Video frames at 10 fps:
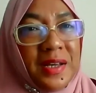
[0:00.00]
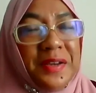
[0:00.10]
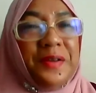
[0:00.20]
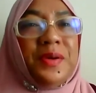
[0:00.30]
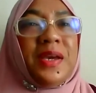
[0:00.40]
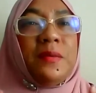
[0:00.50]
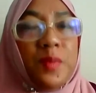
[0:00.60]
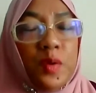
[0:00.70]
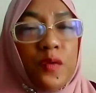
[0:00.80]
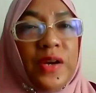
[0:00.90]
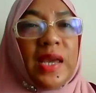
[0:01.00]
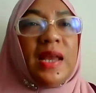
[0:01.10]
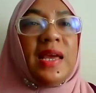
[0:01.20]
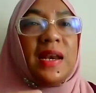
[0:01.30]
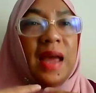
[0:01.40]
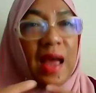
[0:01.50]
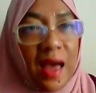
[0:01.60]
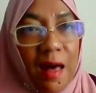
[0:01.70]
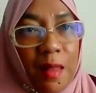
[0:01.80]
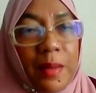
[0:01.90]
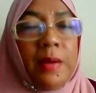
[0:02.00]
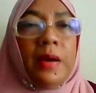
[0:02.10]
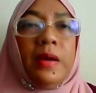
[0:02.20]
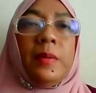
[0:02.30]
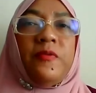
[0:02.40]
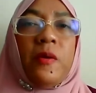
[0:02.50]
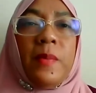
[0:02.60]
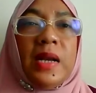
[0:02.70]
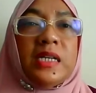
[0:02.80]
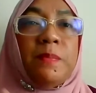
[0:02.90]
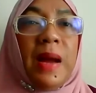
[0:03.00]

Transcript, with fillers: You know, you can move, they can get the help, from others.